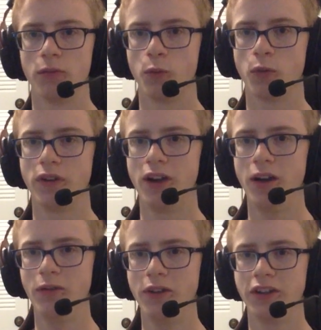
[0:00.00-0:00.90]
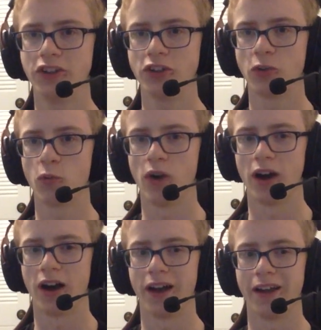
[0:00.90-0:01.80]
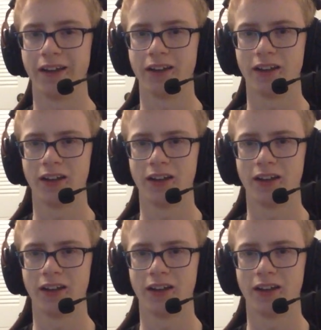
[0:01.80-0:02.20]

but we're not really sure why